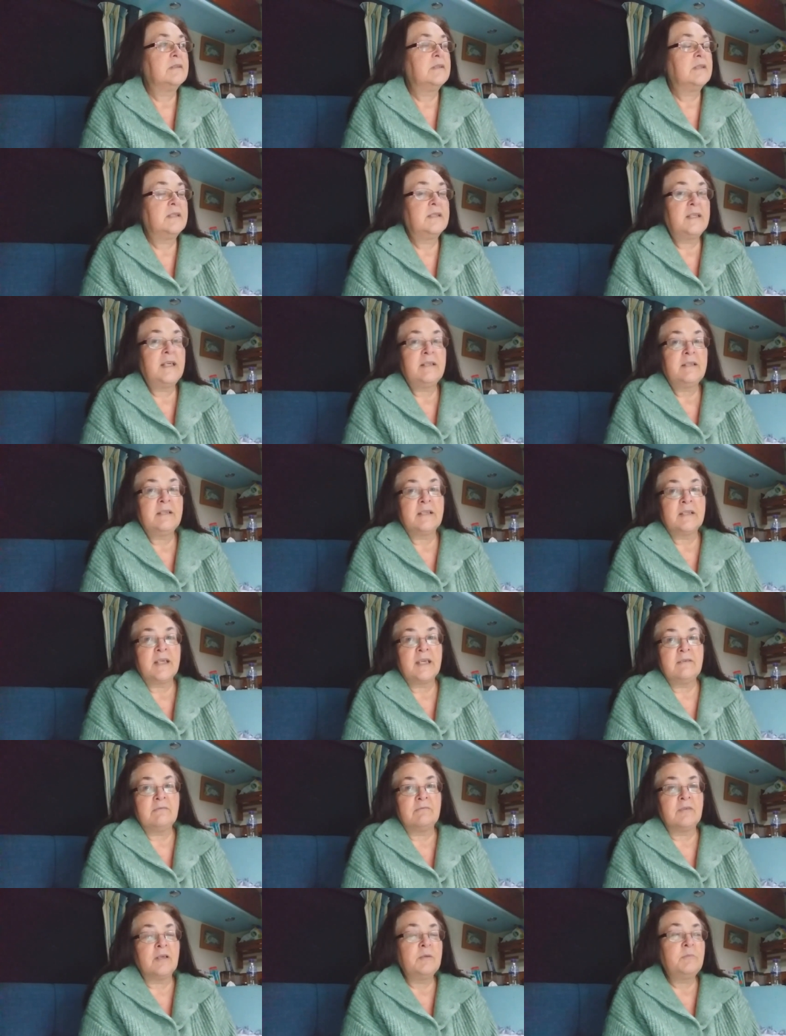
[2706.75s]
And now they're
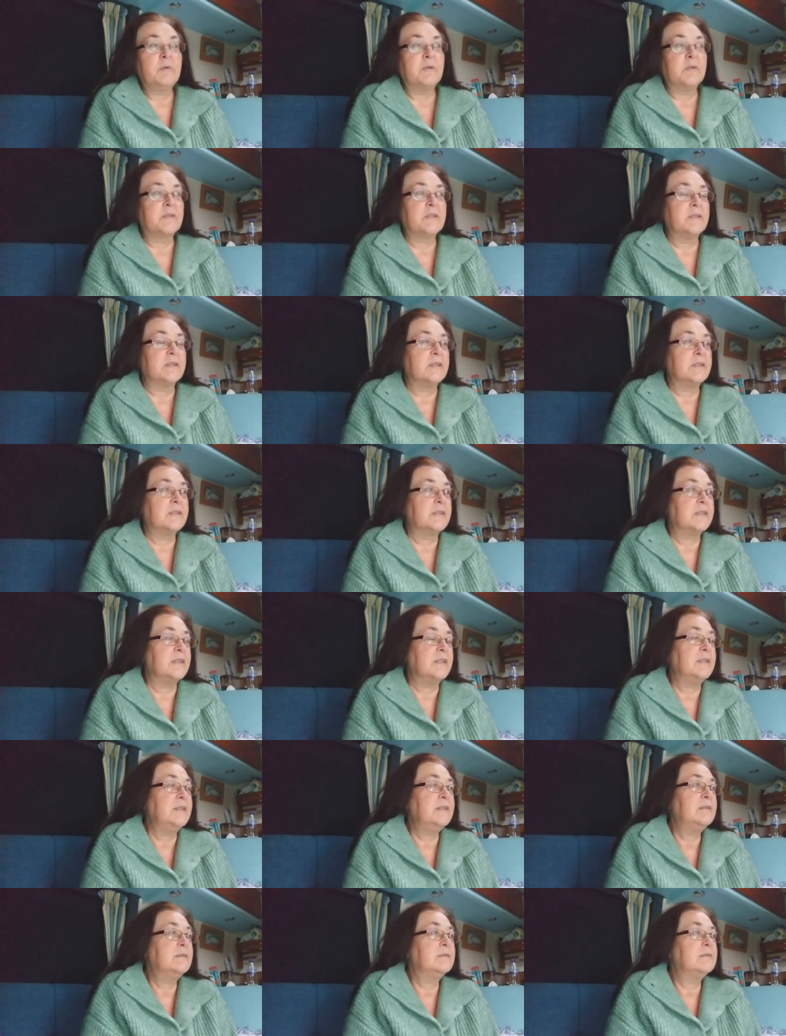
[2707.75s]
getting robots on the
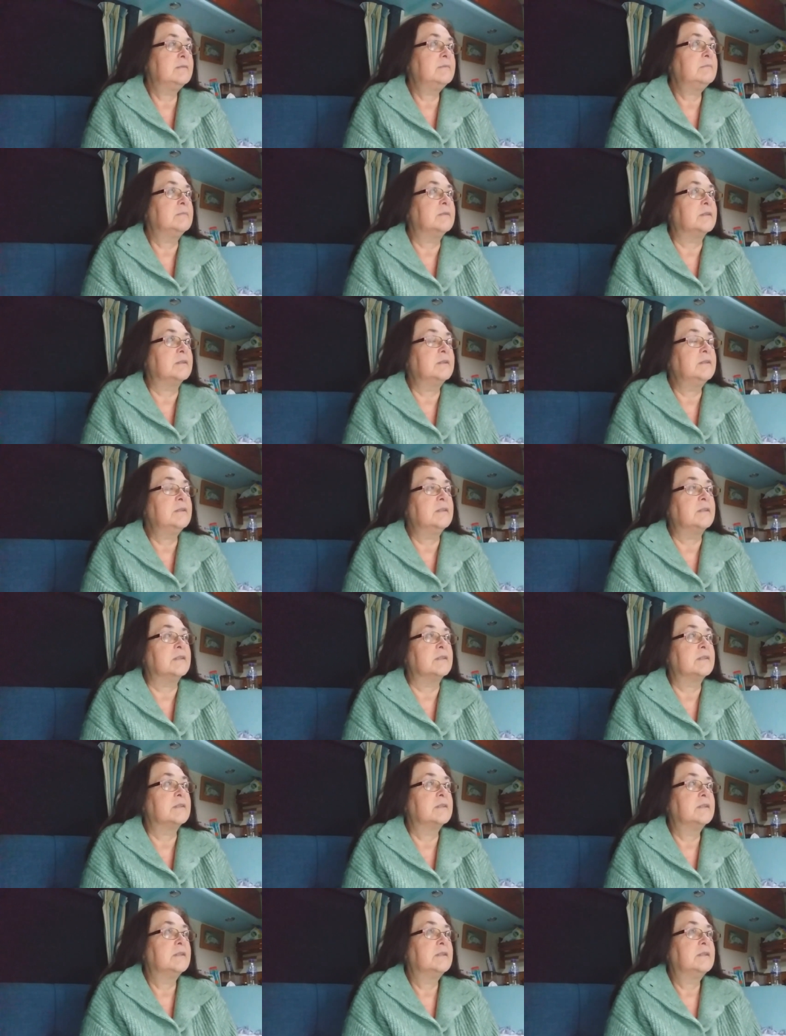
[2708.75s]
scene. Oh my
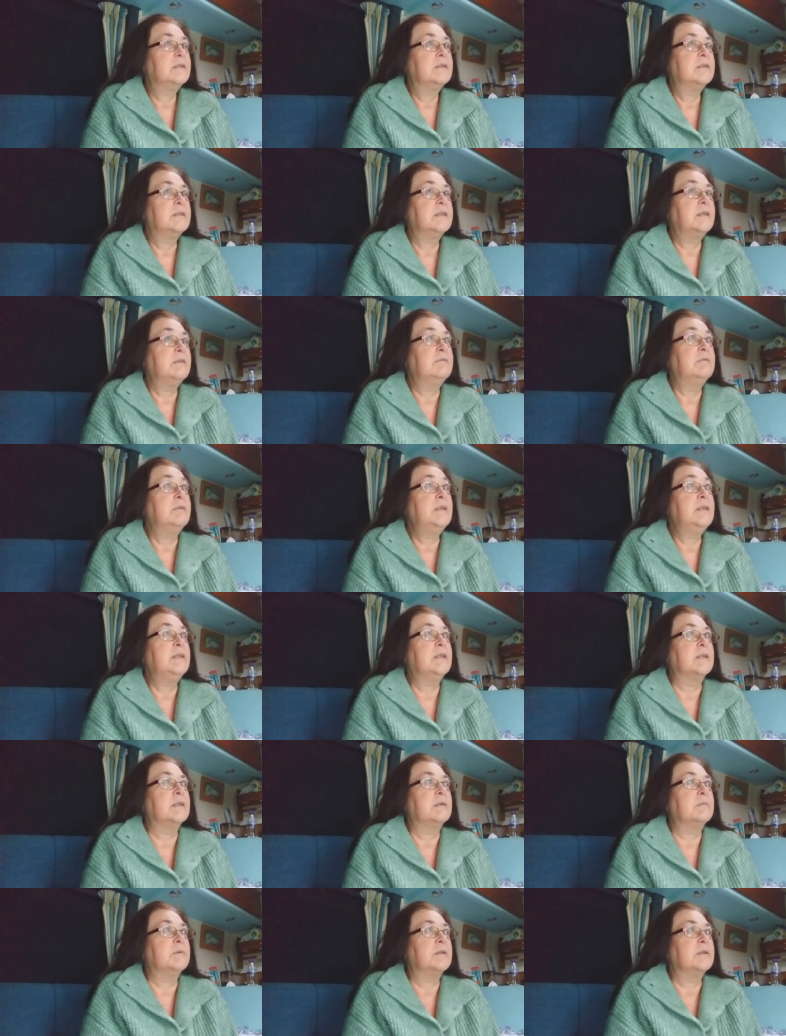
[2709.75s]
goodness. They're really
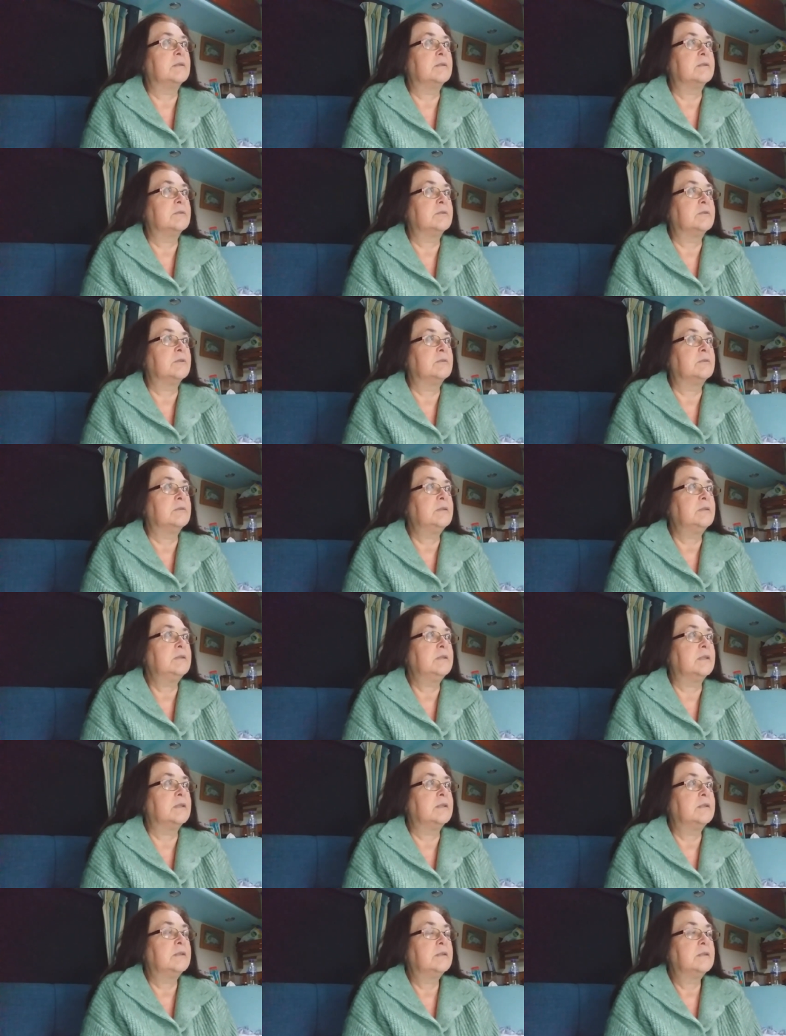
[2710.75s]
going to be in control, aren't
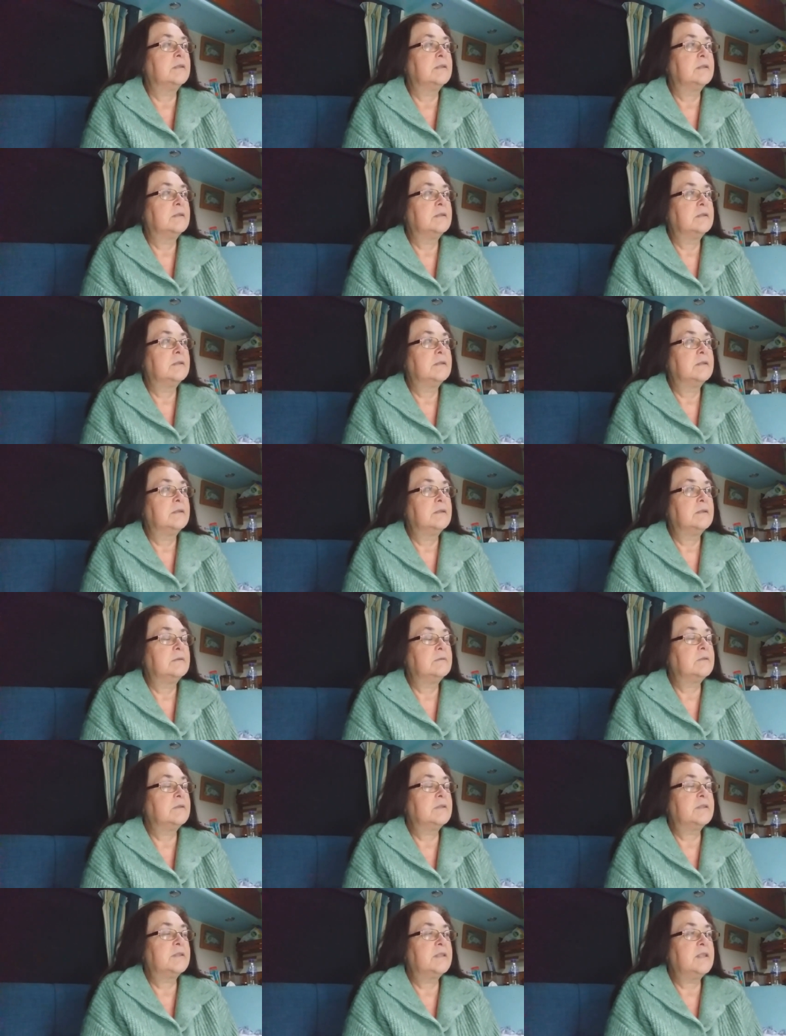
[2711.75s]
they?
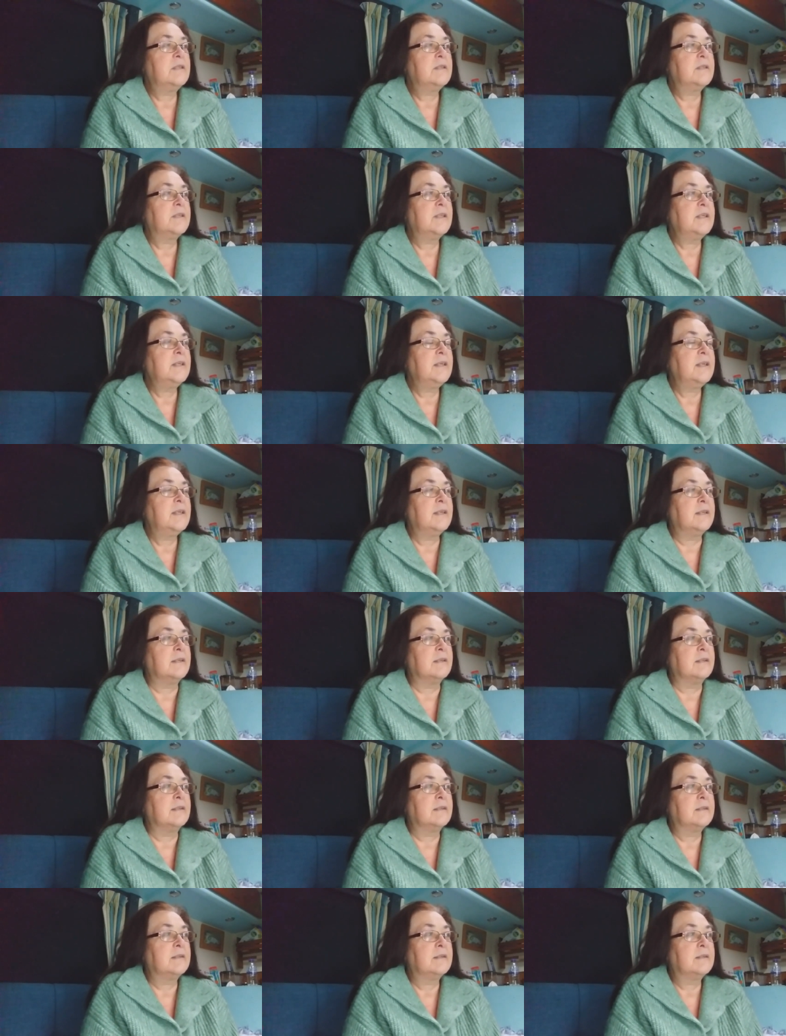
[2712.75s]
We've got to start thinking.
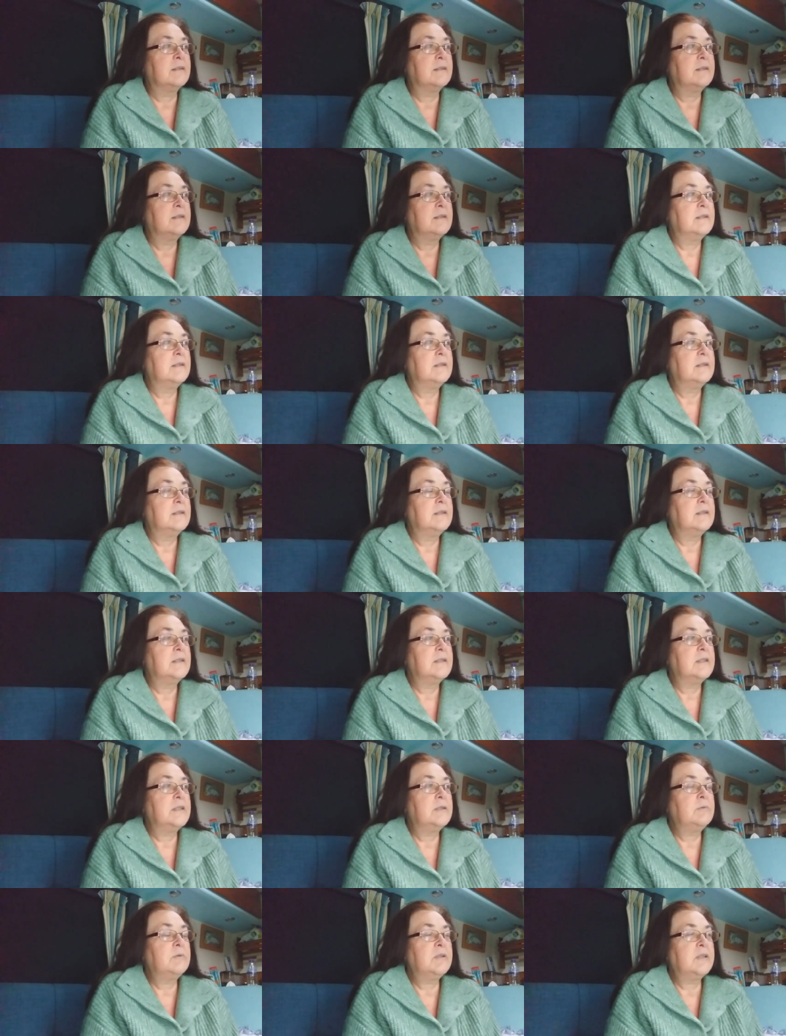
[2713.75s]

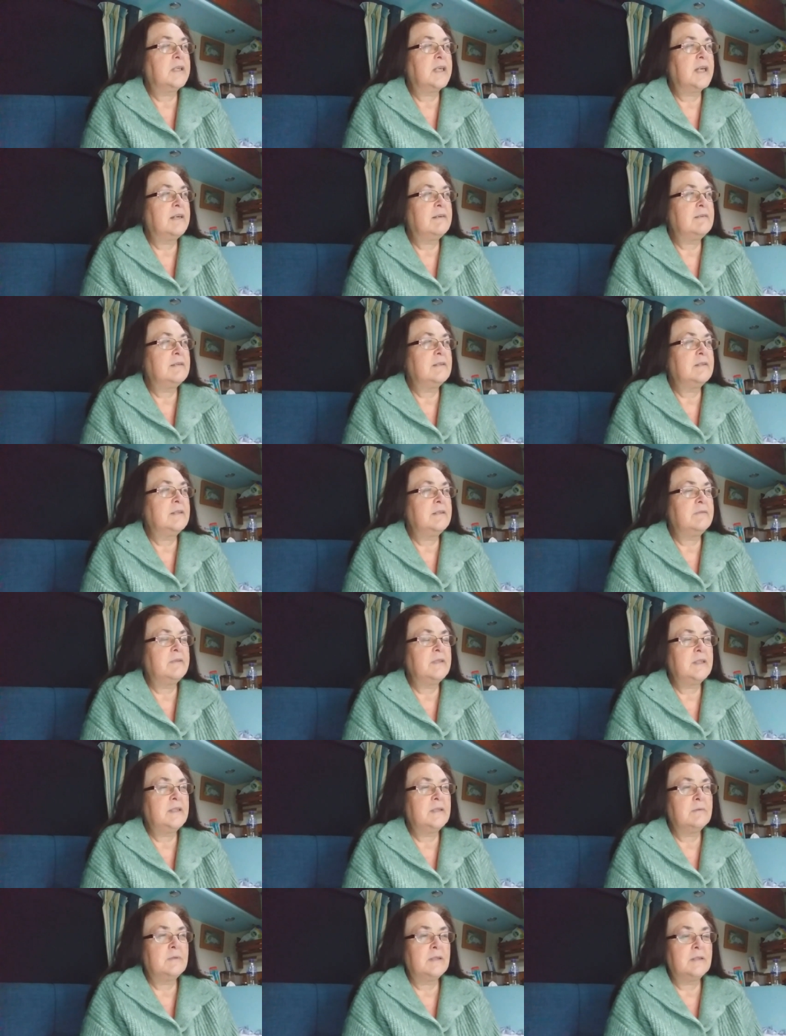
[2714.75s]
Do you want to carry on living
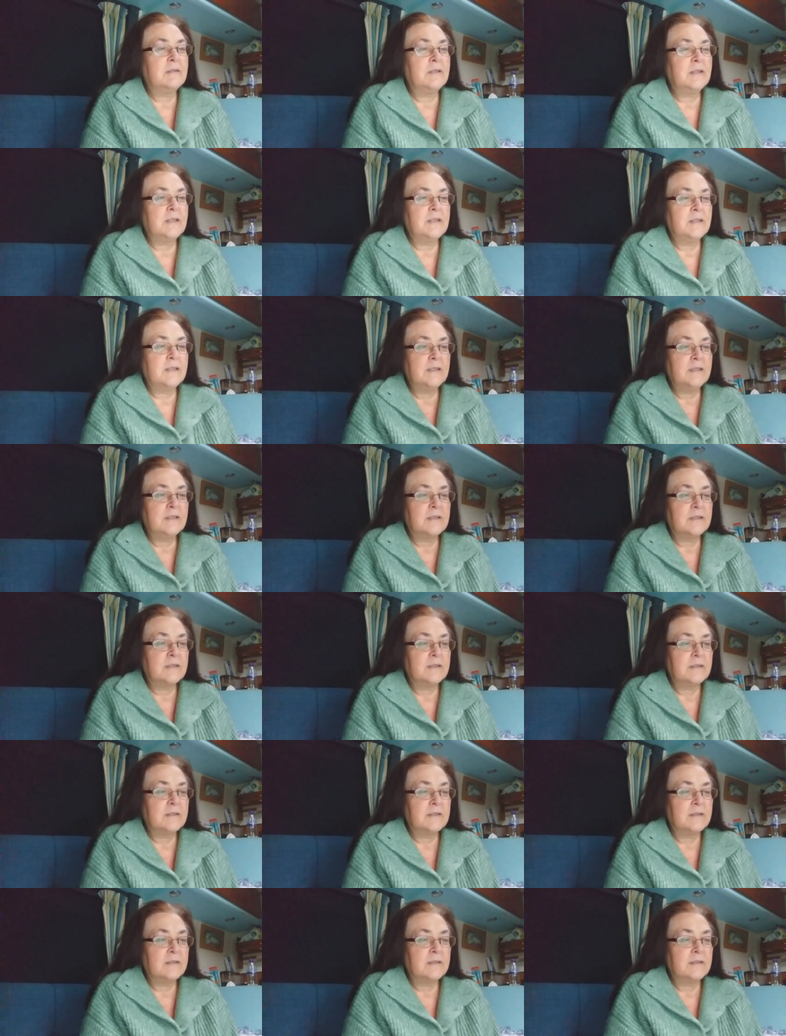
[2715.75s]
in a world like this?